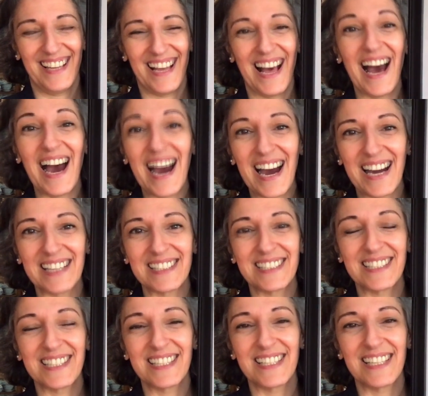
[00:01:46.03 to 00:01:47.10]

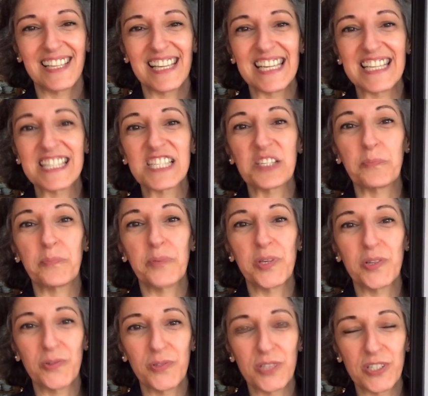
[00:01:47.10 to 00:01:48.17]
Art is a
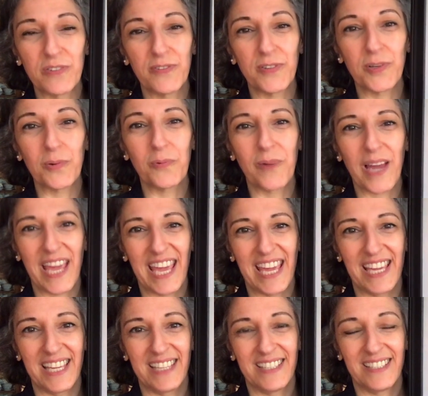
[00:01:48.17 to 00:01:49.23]
beautiful
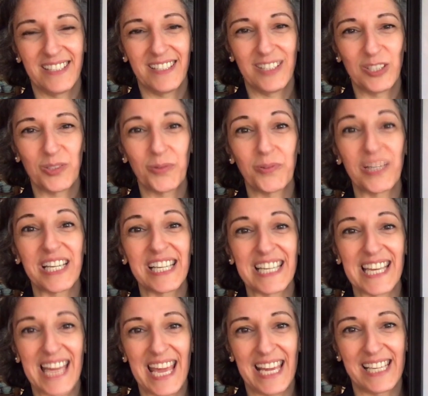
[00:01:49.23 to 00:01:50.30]
way to
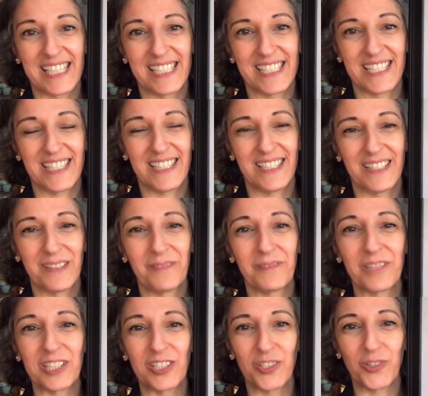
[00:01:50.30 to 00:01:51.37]
connect
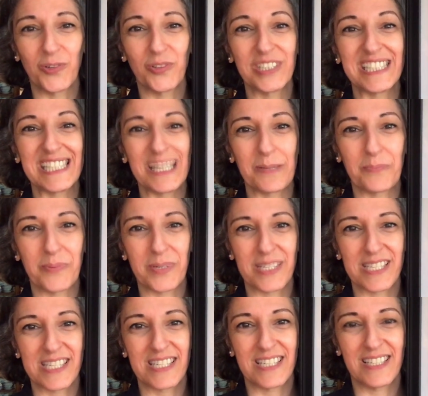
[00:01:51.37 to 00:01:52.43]
with your
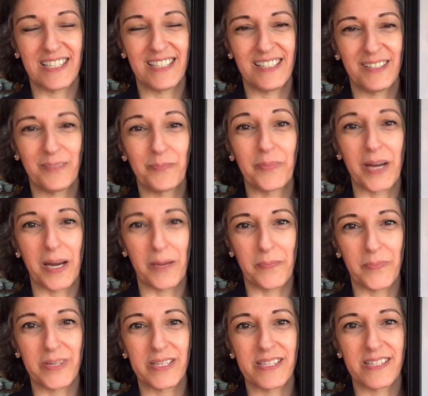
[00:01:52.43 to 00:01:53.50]
deepest
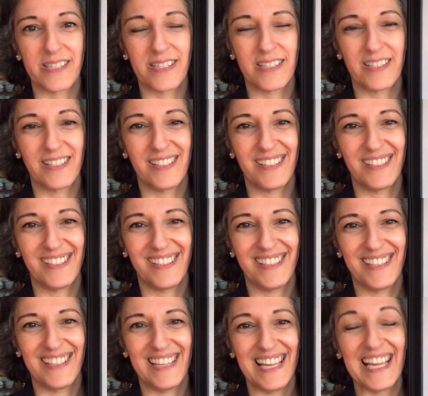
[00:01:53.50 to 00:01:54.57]
purpose.
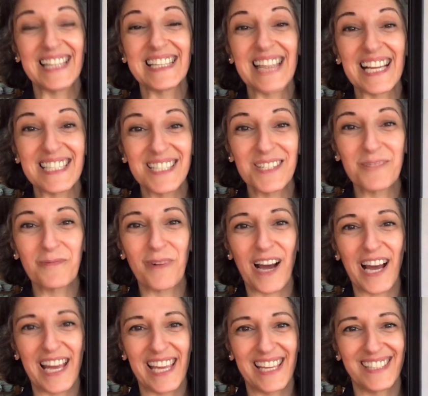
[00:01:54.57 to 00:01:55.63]
That is
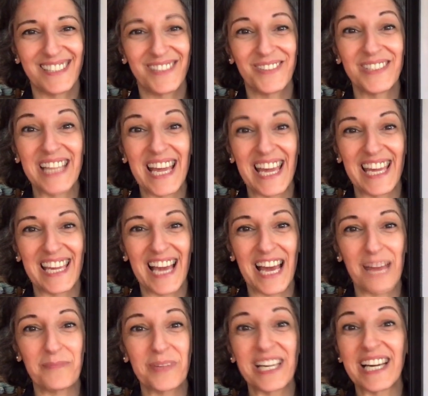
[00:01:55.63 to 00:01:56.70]
why today
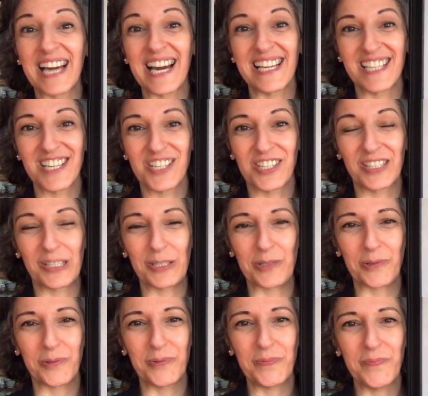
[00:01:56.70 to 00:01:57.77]
I'm encouraging
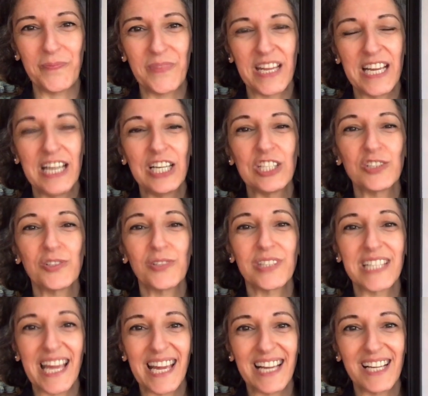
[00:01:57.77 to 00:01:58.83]
you to
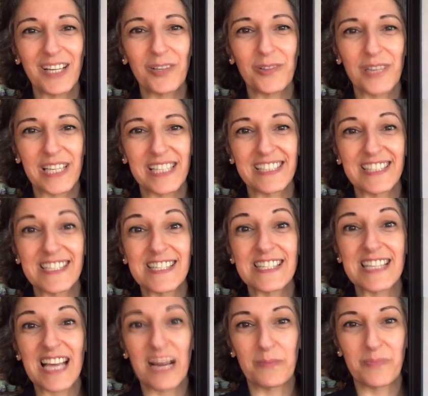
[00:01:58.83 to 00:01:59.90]
take a look at the
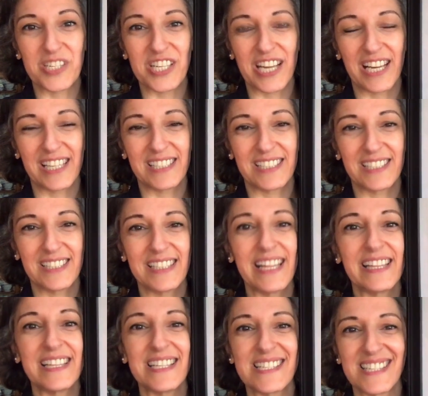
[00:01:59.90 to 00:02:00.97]
subject that is